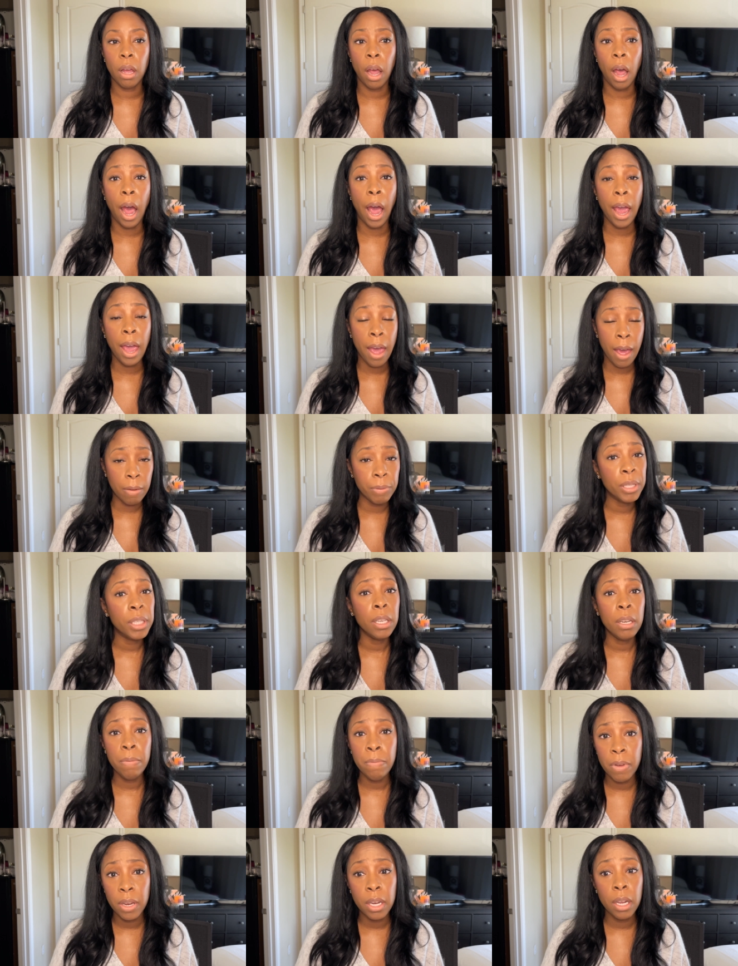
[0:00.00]
I have
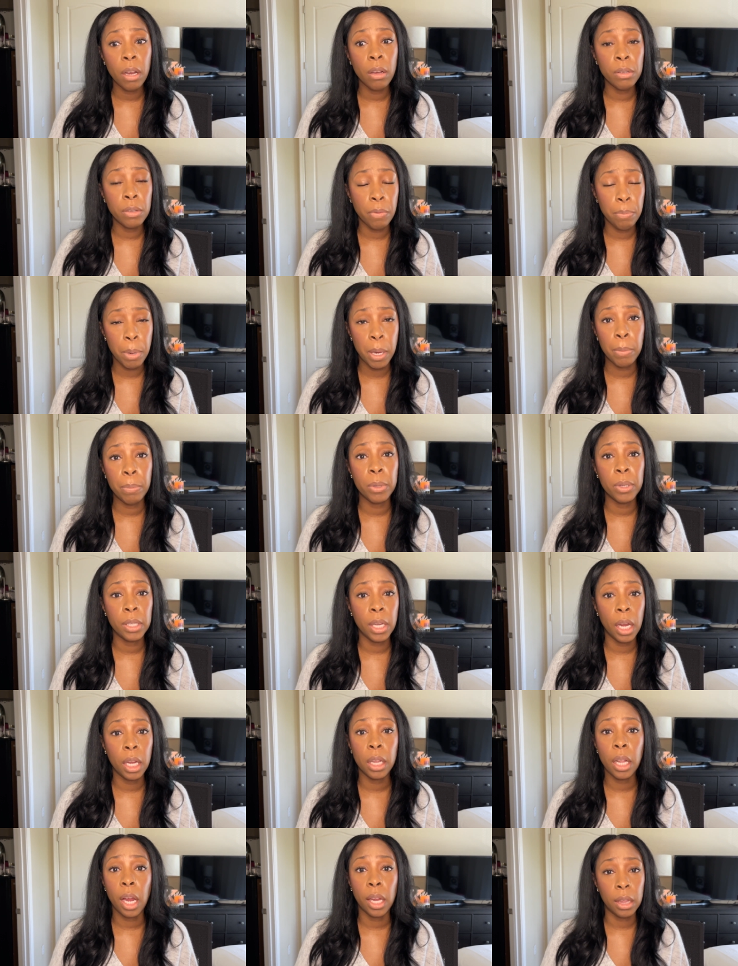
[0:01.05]
seen videos of people
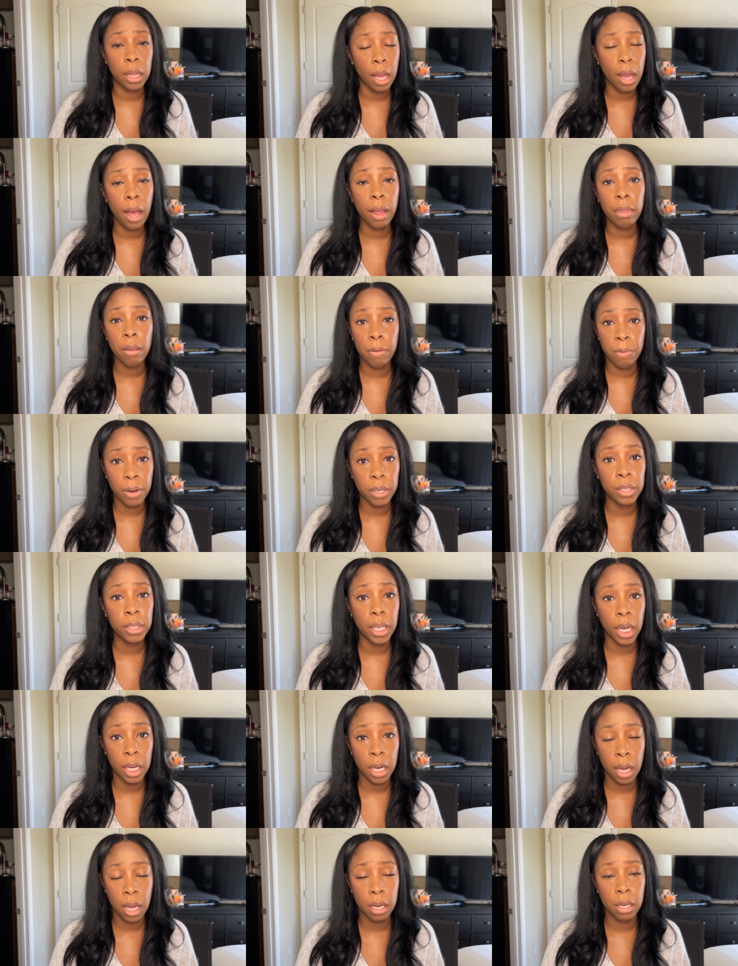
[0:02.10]
saying like they got their first
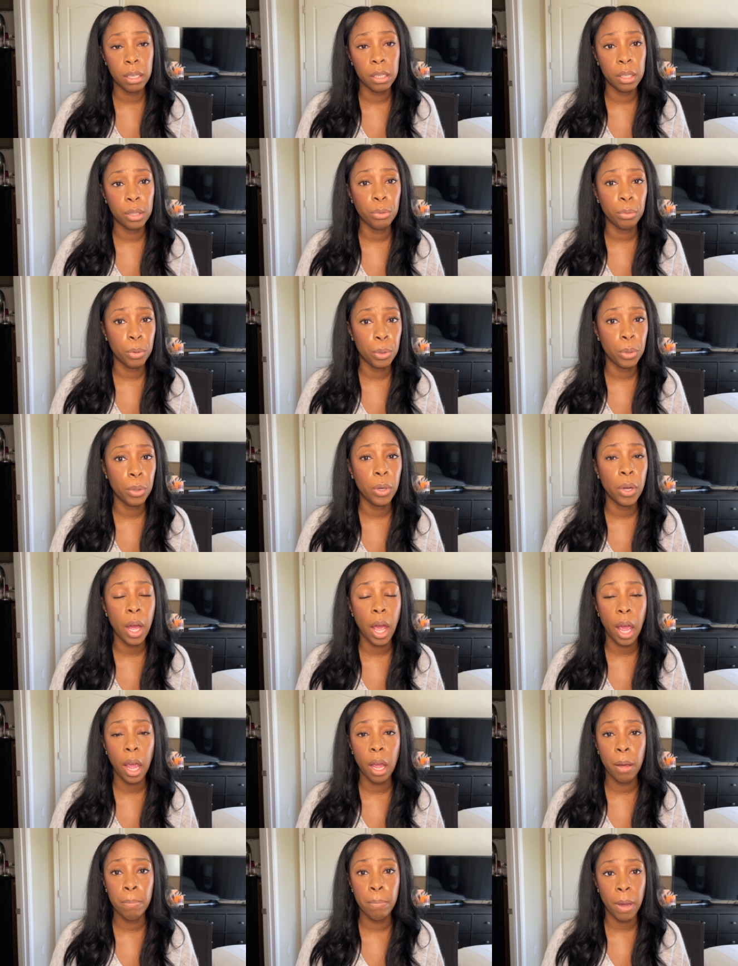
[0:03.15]
data analyst role
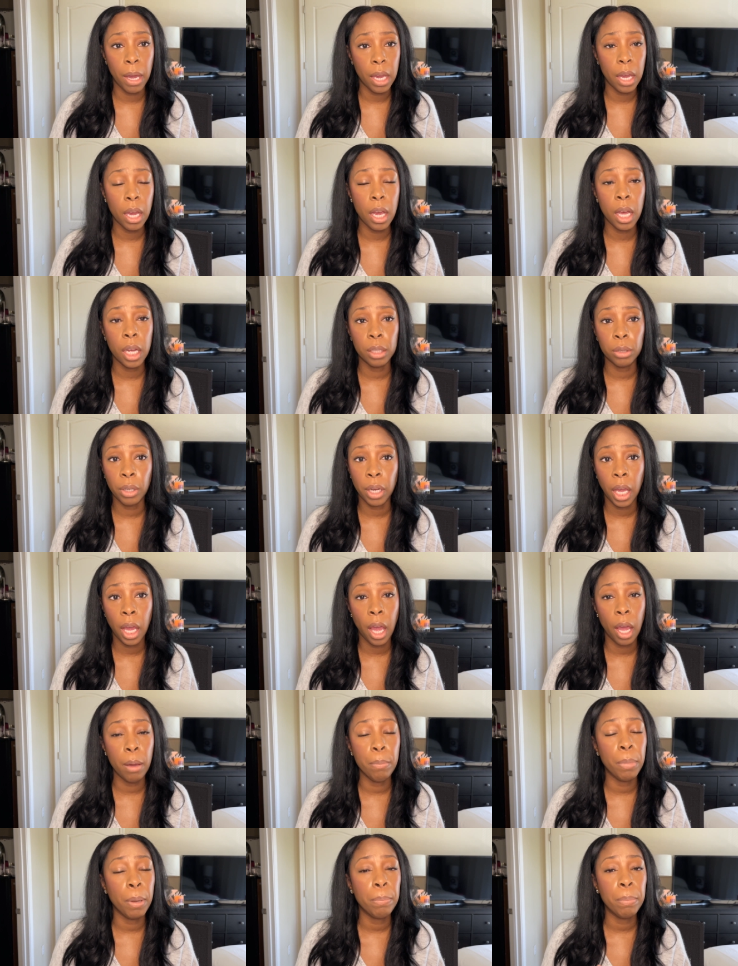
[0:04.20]
making
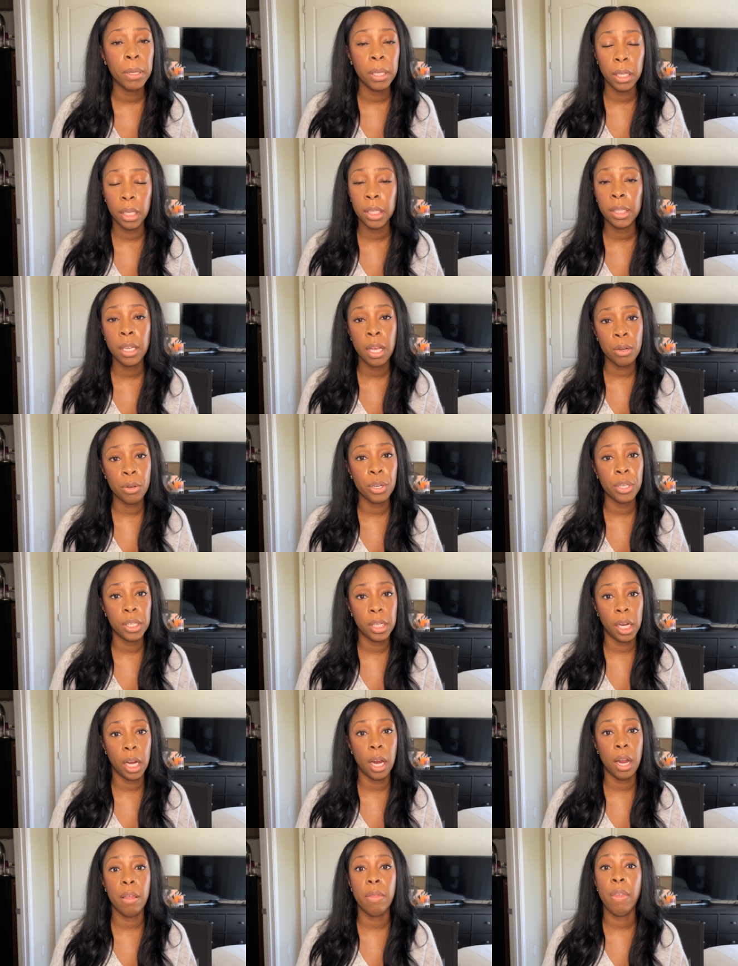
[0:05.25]
100K, but please
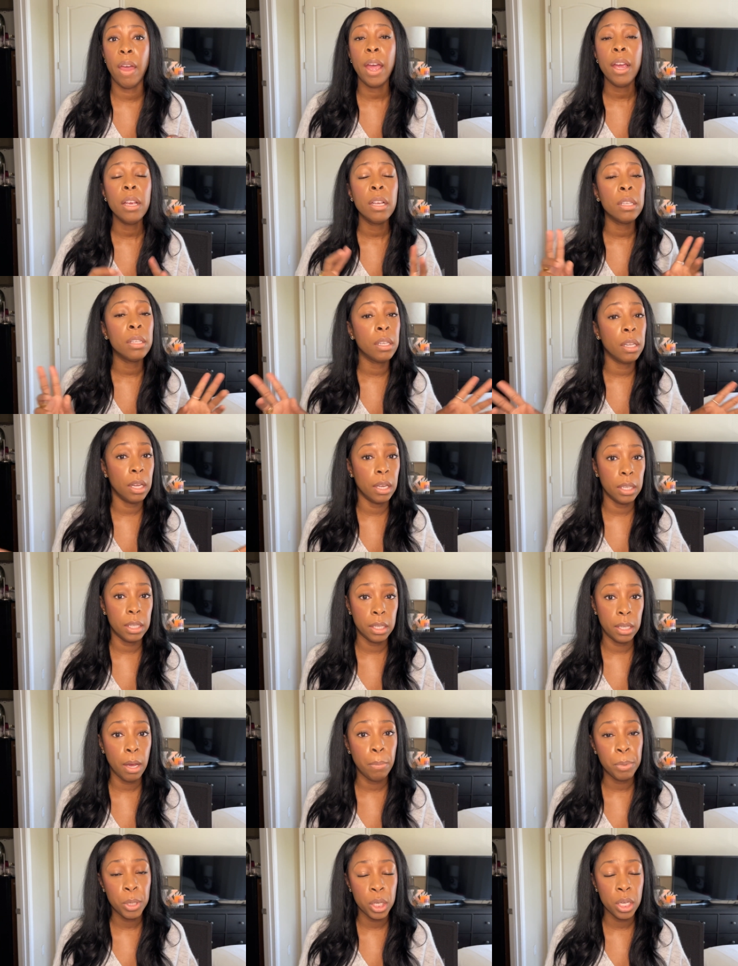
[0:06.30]
understand that is the
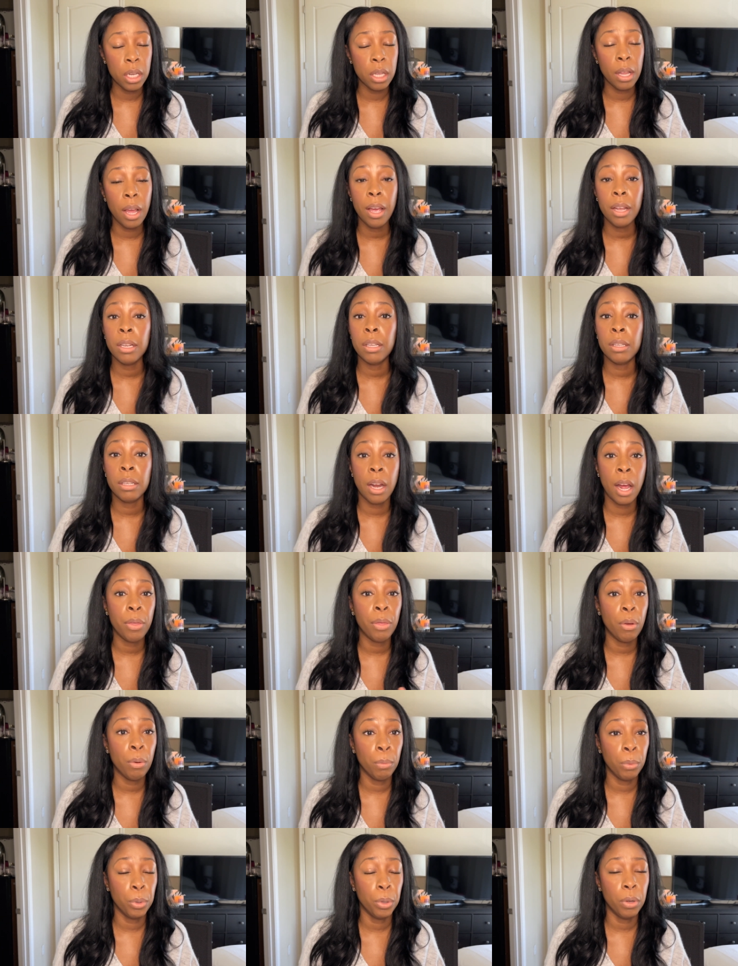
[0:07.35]
exception. That is not
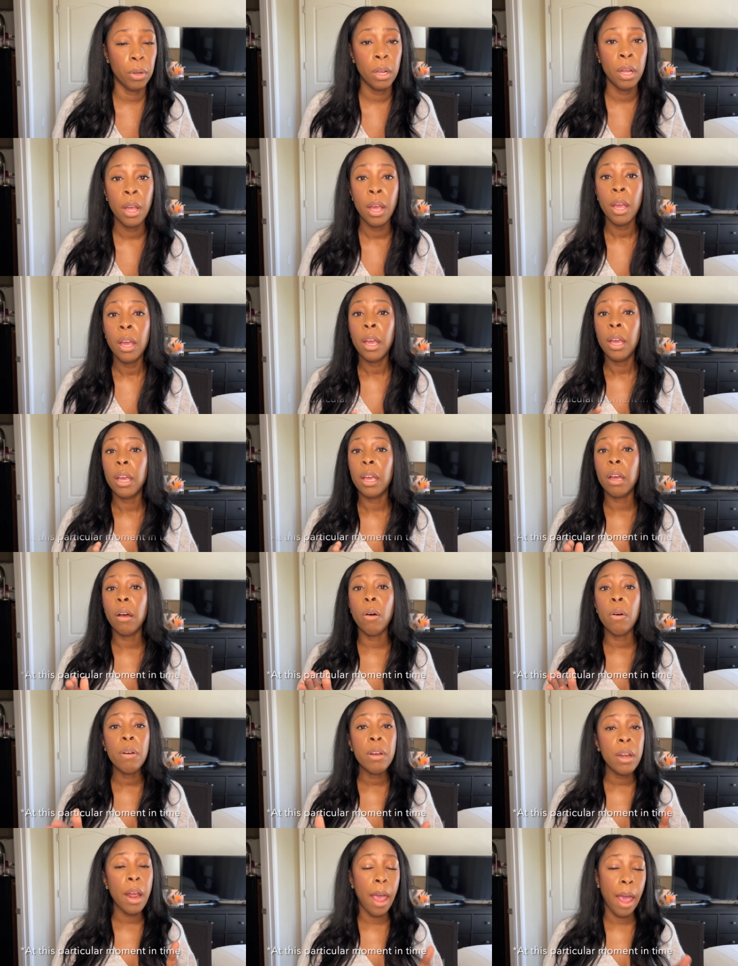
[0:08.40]
the rule.
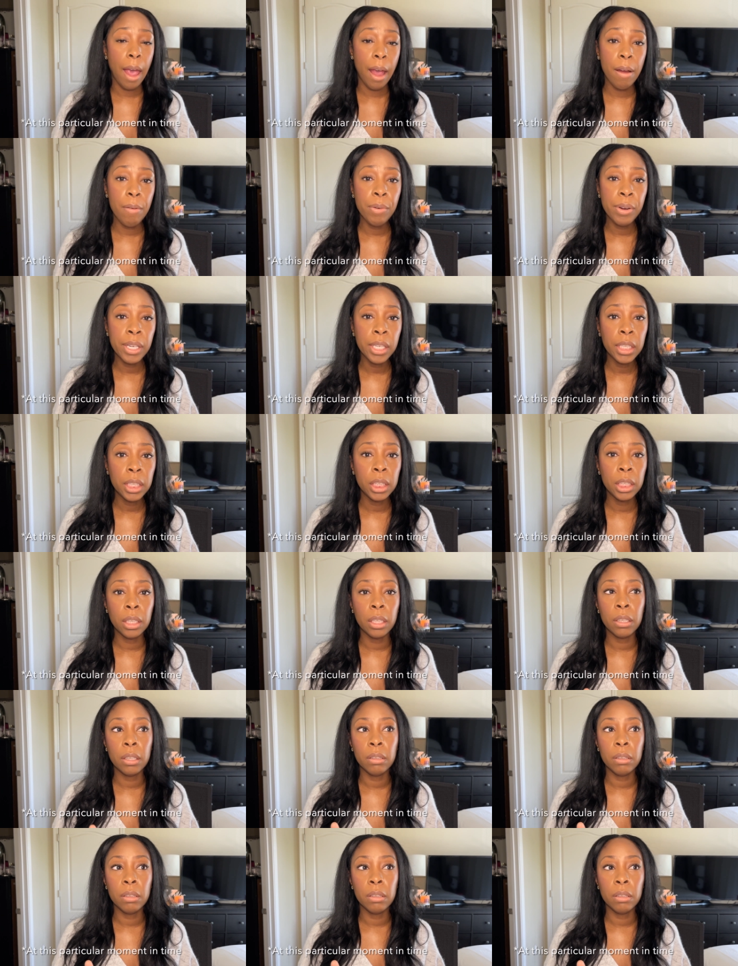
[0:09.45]
On average,